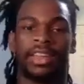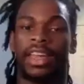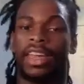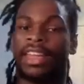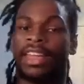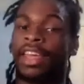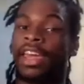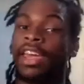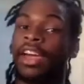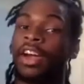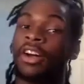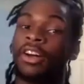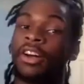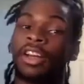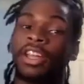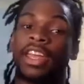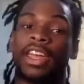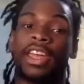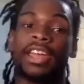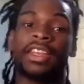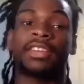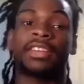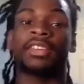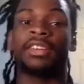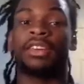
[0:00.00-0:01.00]
and they already
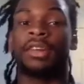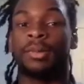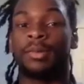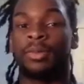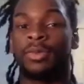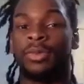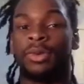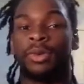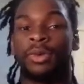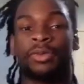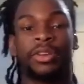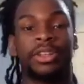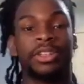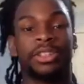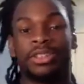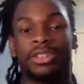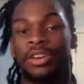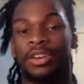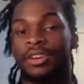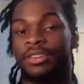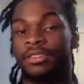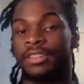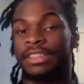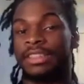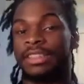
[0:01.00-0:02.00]
had the number 1 rushing
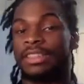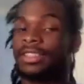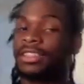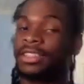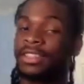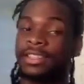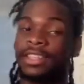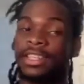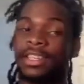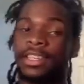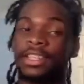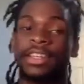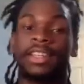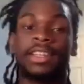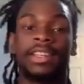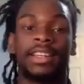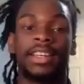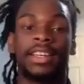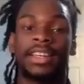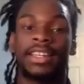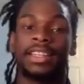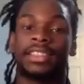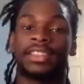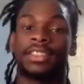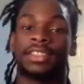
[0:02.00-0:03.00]
offense in the league
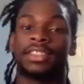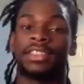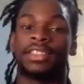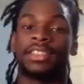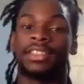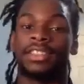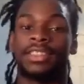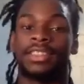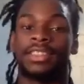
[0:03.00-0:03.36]
last year.